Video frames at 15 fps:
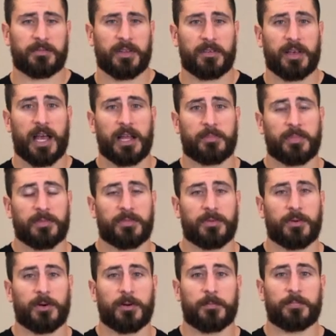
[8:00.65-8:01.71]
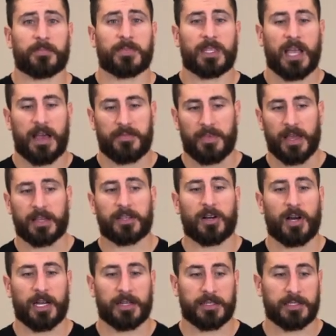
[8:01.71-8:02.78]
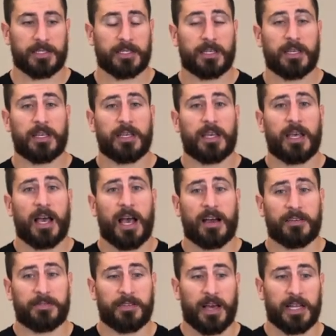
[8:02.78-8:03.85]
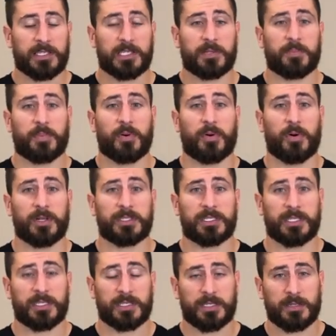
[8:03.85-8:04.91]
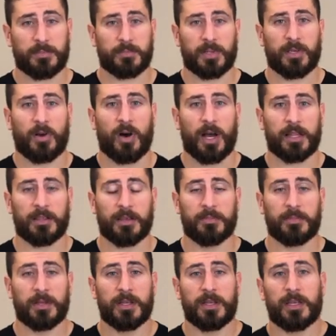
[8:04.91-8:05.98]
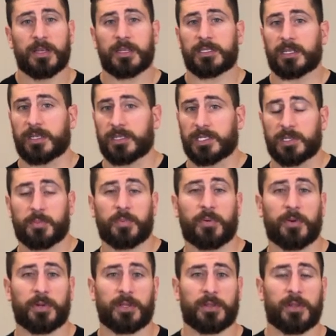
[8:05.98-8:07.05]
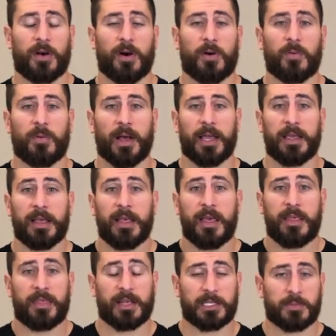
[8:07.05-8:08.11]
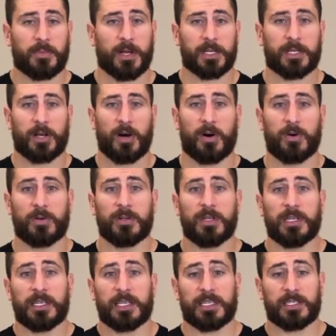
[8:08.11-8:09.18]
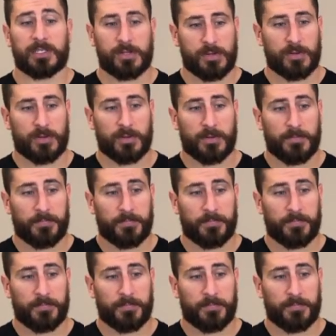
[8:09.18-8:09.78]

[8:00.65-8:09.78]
never had before. Have that guidance, have that support system behind them. Because I'm going to support you the whole way. That's my goal, is to